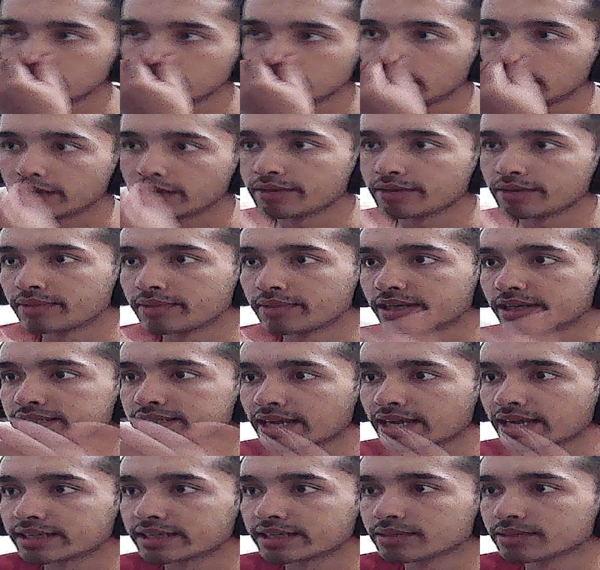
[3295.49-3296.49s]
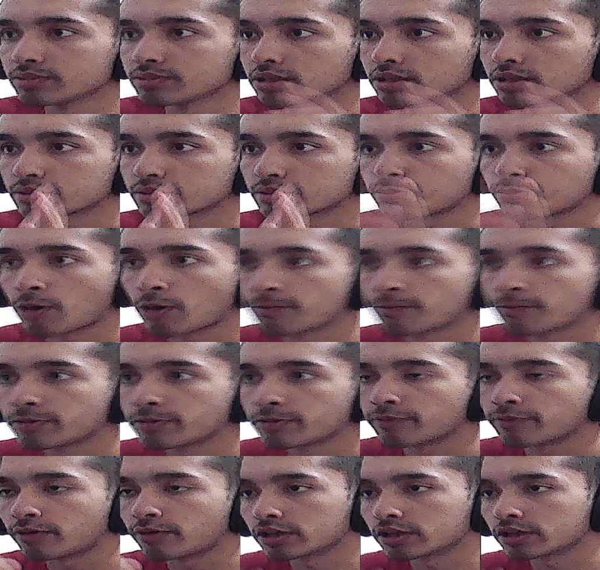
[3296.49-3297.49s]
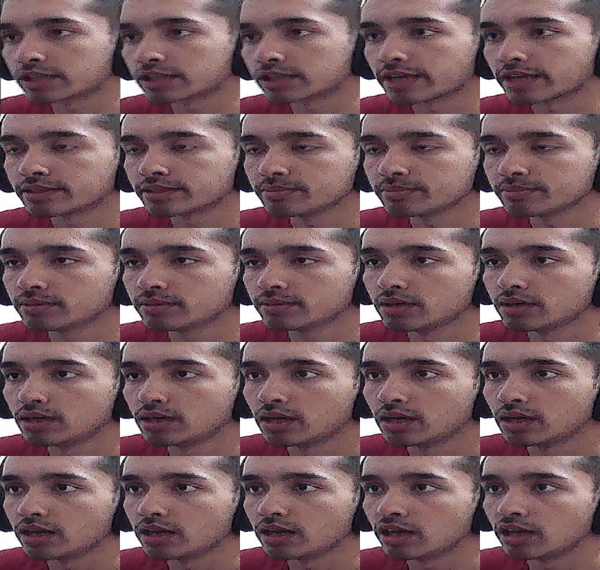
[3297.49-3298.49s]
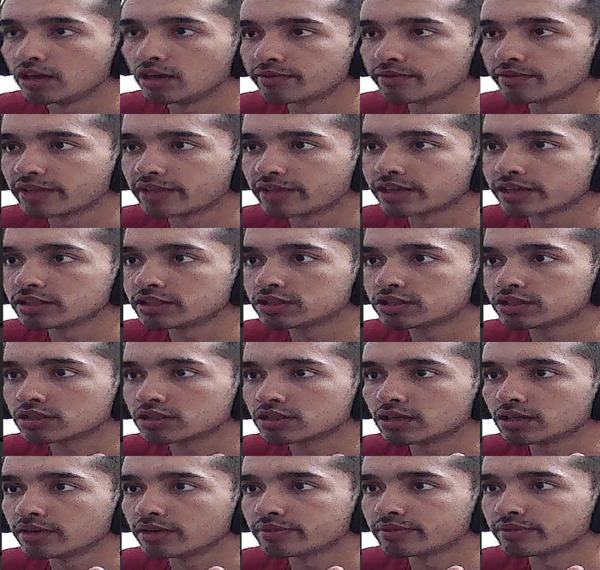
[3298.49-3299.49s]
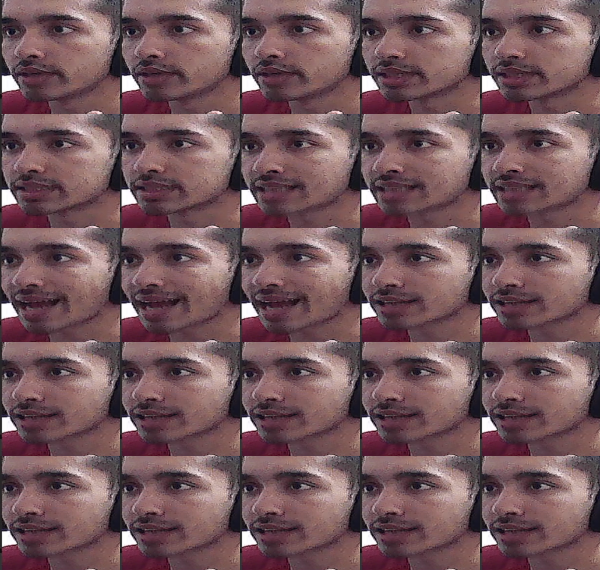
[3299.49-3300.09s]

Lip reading: If there is item, just pop the first item. if the stack